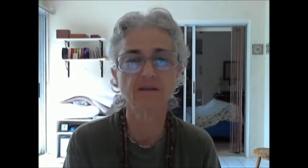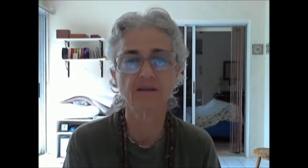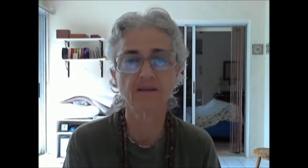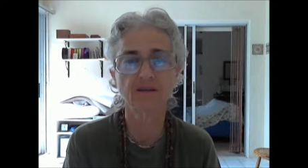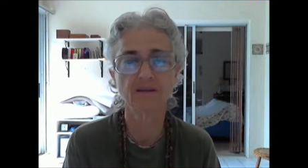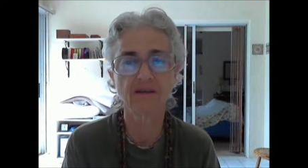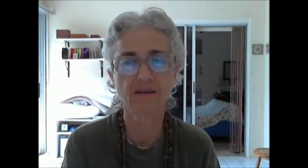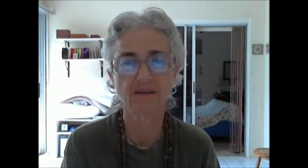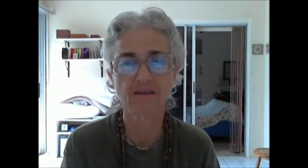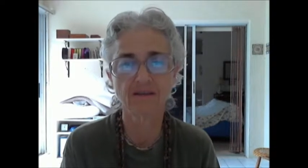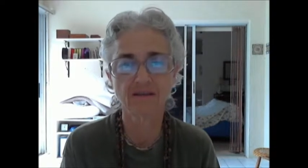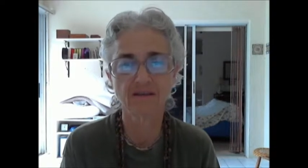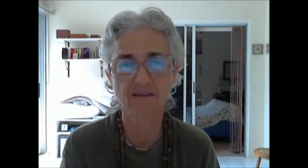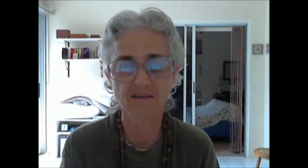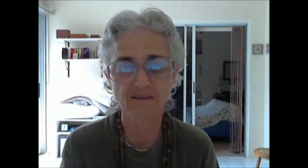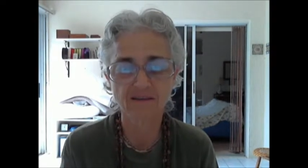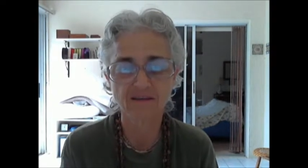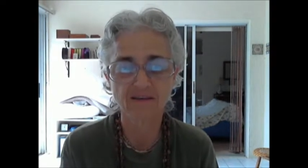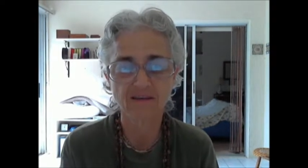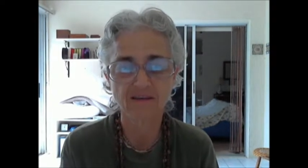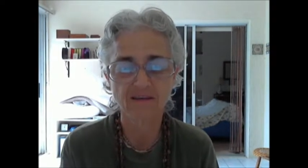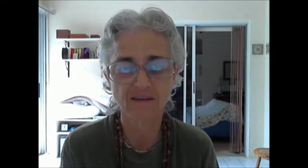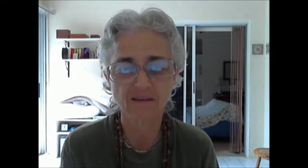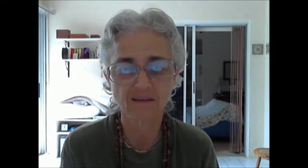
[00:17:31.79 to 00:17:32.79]
And
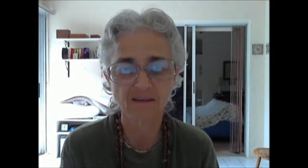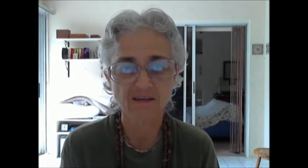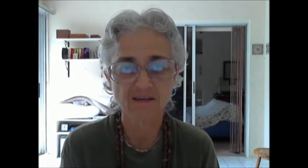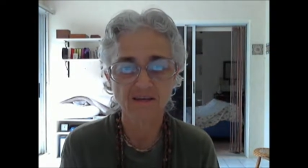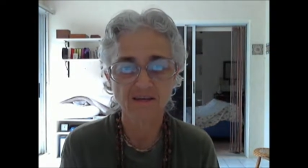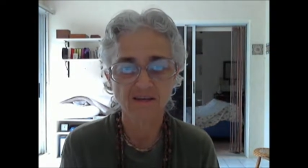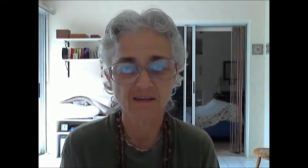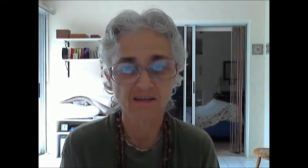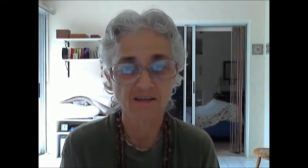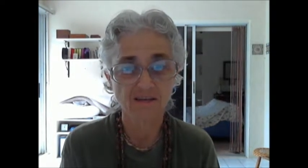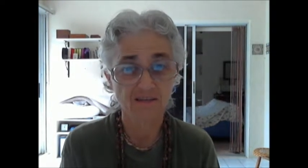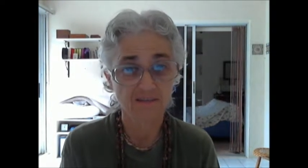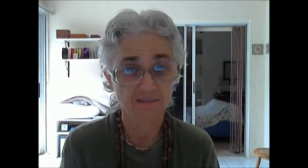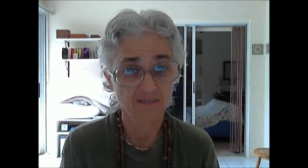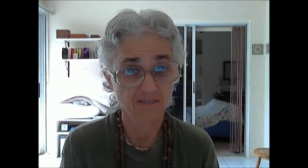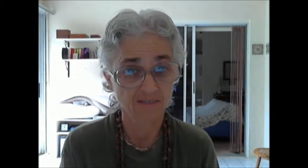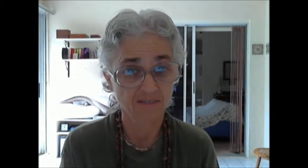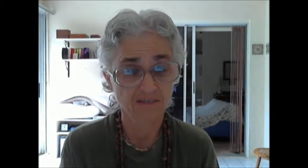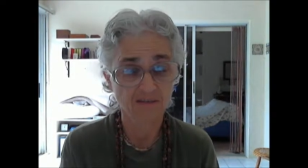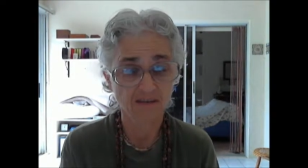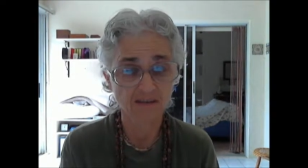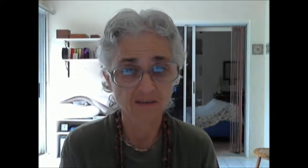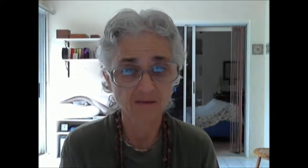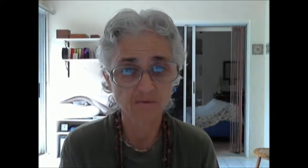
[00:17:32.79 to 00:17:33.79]
so
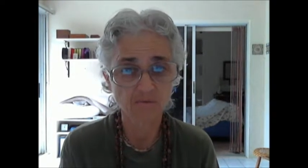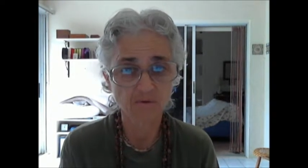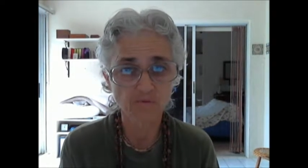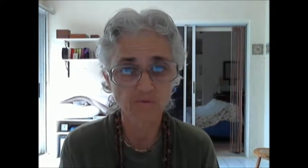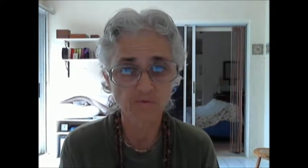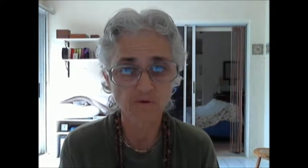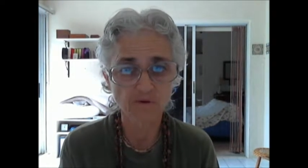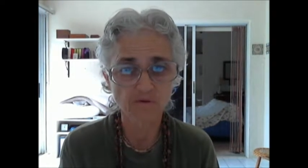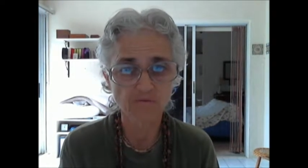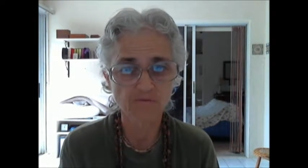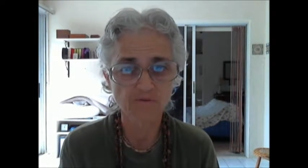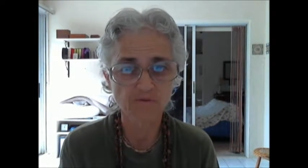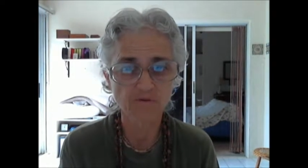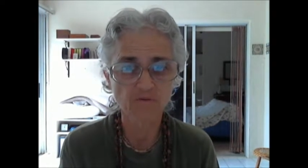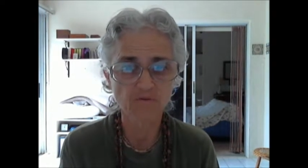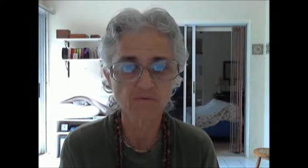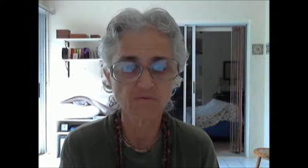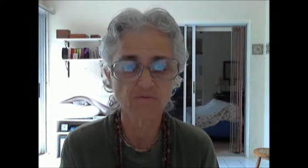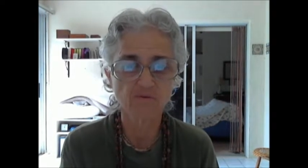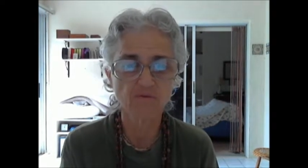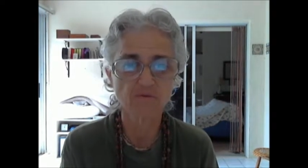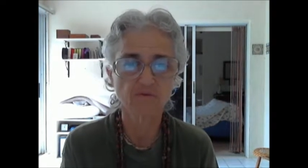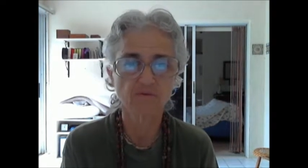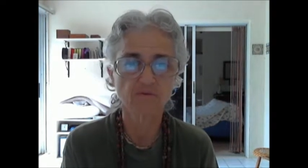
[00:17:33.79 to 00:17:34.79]
that can be very
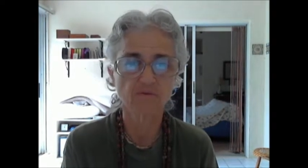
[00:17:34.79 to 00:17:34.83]
fearful.